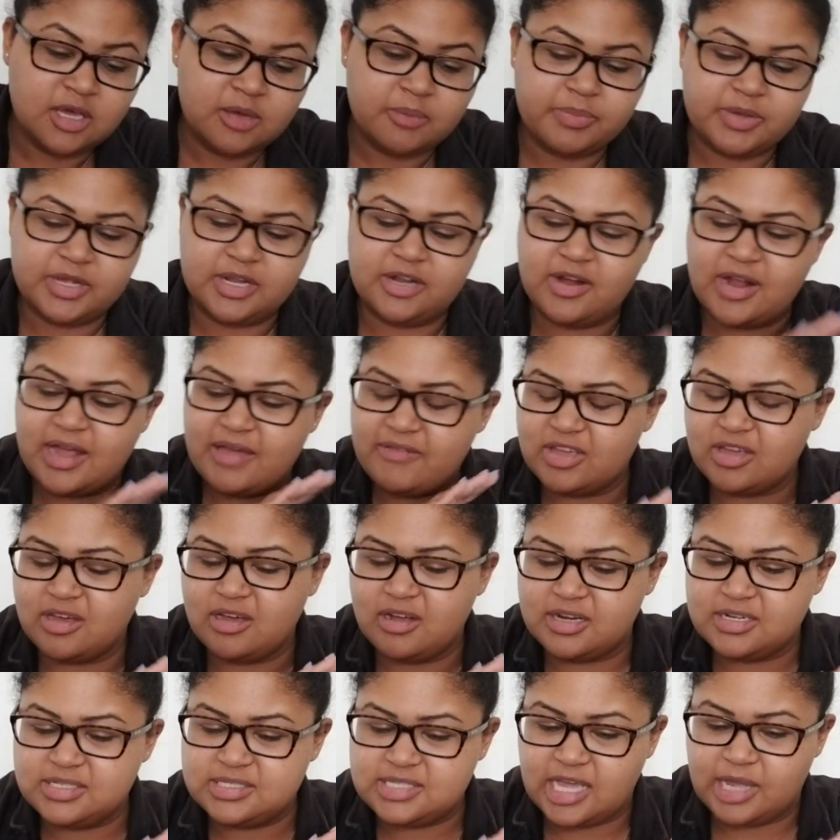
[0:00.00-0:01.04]
but you're having a
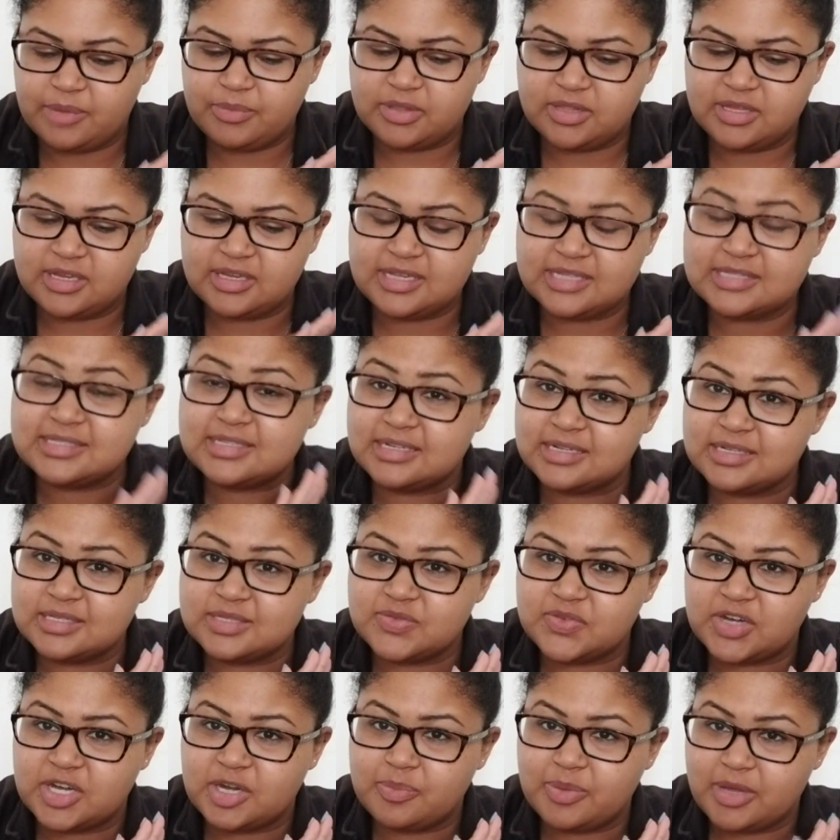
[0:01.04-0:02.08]
hard time with it because it is
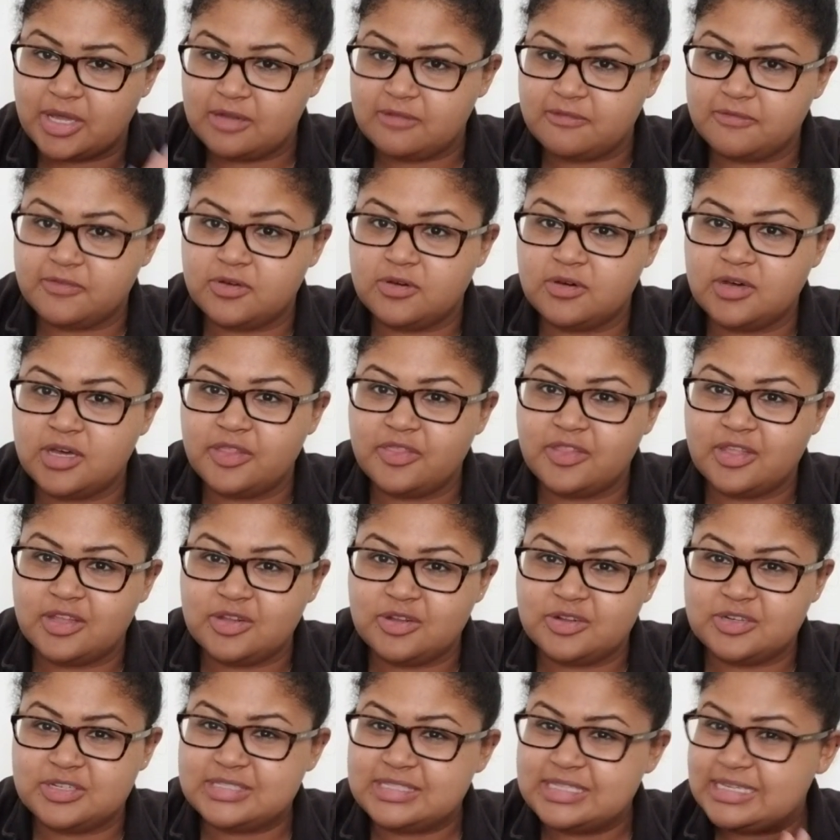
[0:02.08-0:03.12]
very painful and then
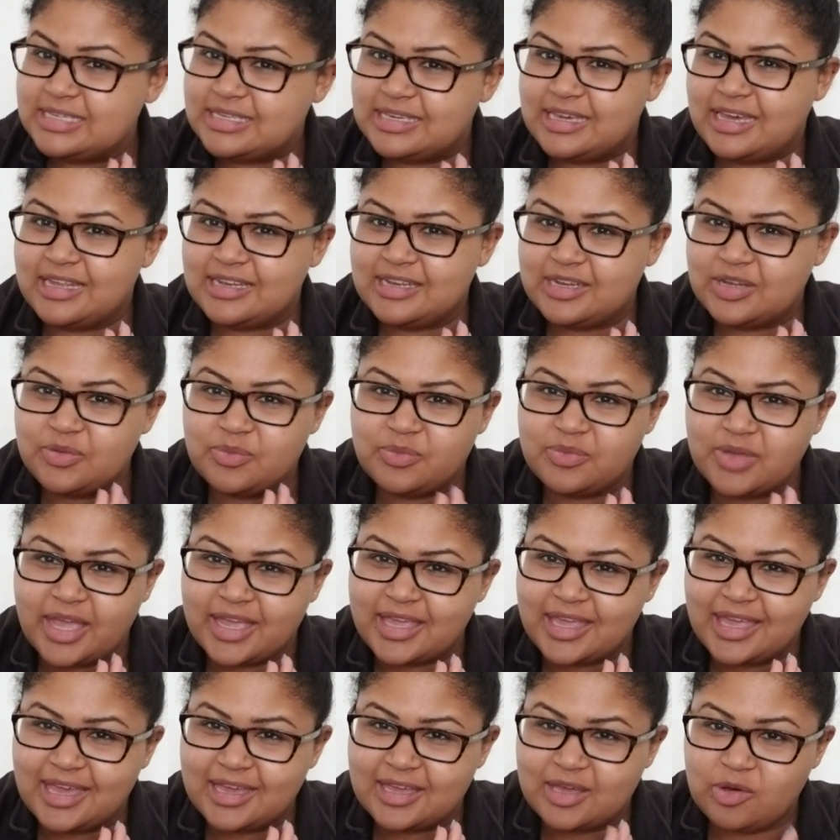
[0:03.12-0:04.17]
you're just like yeah no i
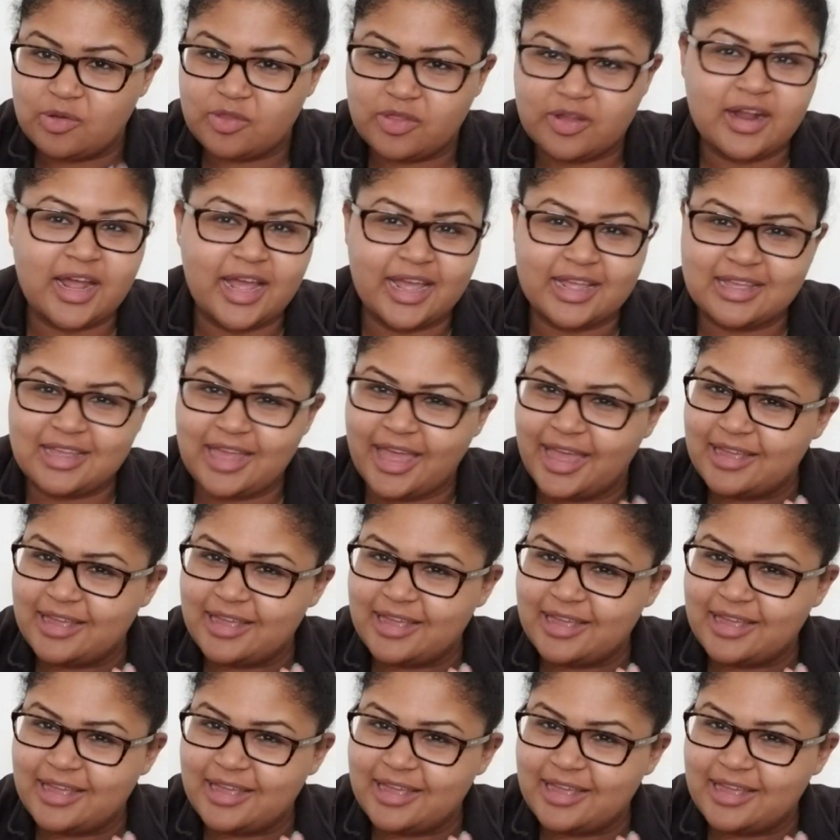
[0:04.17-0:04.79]
can't go there i,